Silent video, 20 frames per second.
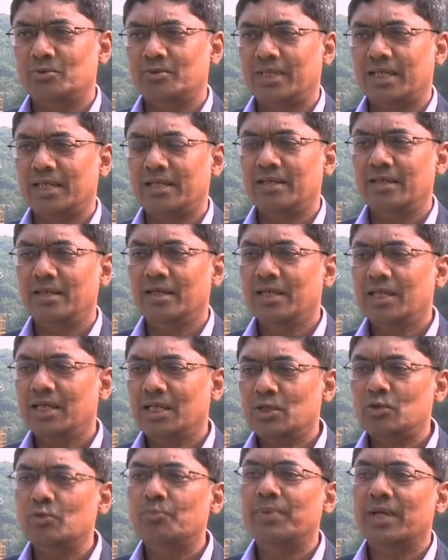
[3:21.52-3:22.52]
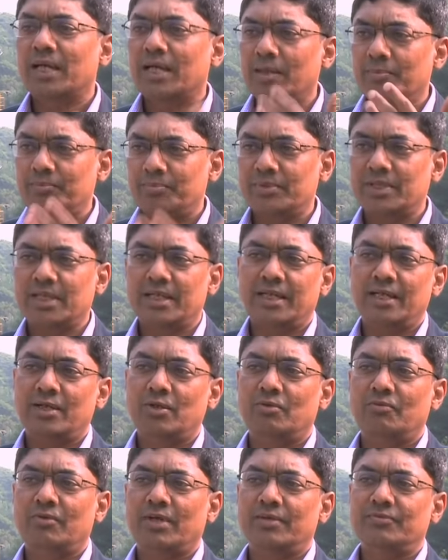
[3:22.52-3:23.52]
you then to pick up the
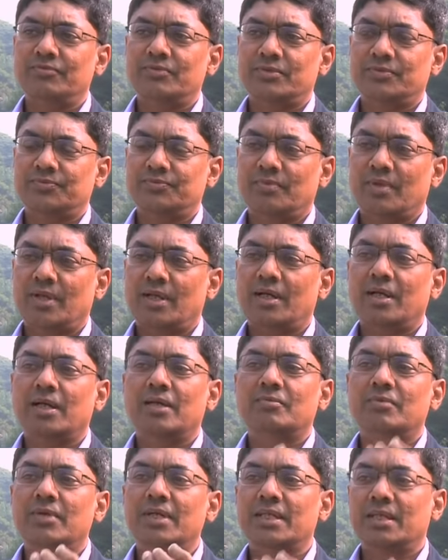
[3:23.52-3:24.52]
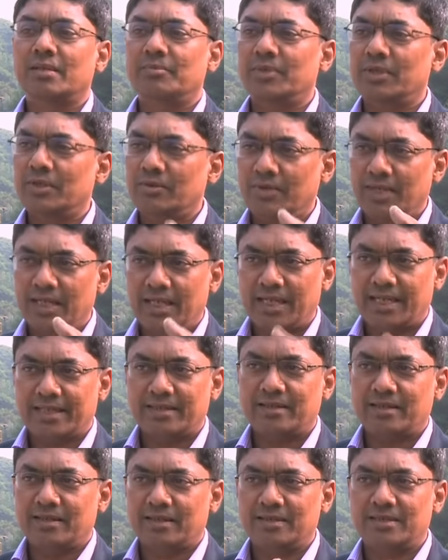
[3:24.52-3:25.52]
radio waves, convert them into an
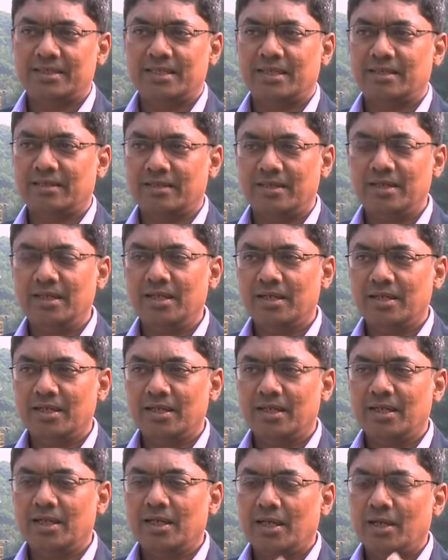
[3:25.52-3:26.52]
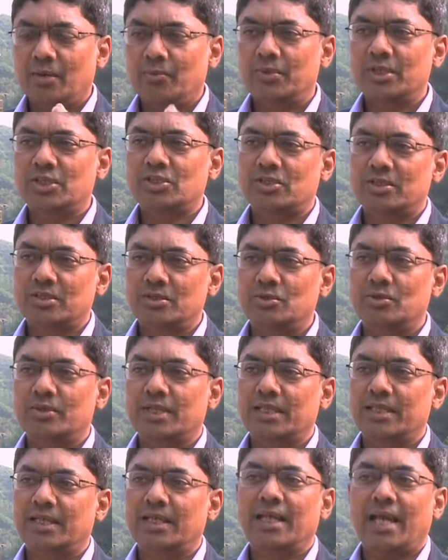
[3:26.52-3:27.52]
electrical signal, uh, which you
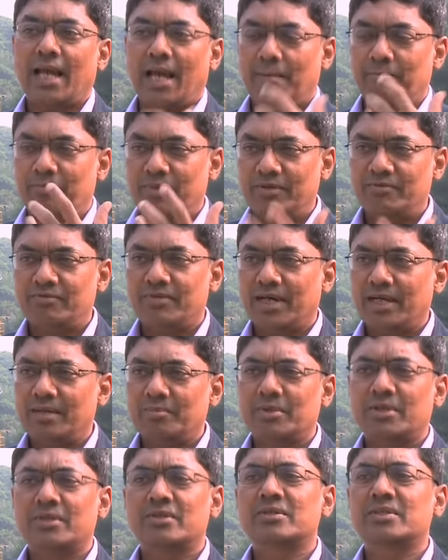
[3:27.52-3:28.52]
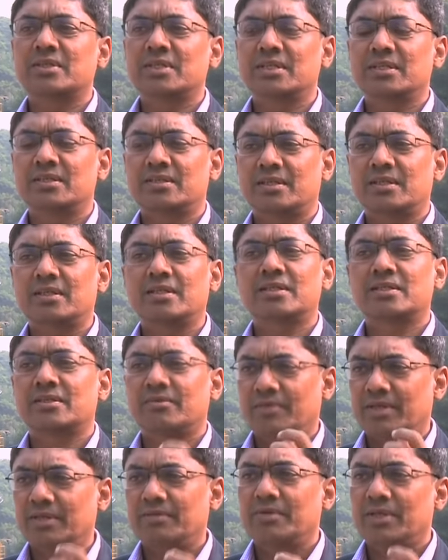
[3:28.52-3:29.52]
can then amplify because these signals are
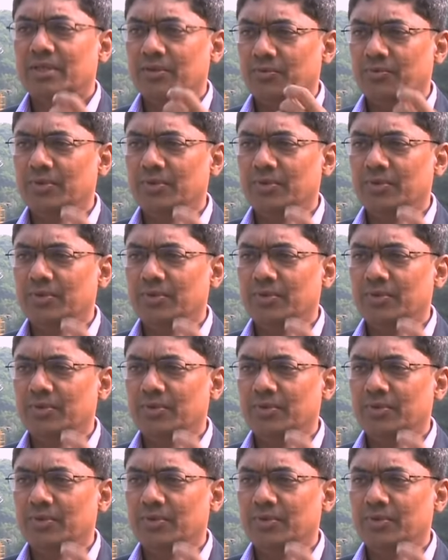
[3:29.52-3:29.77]
very, very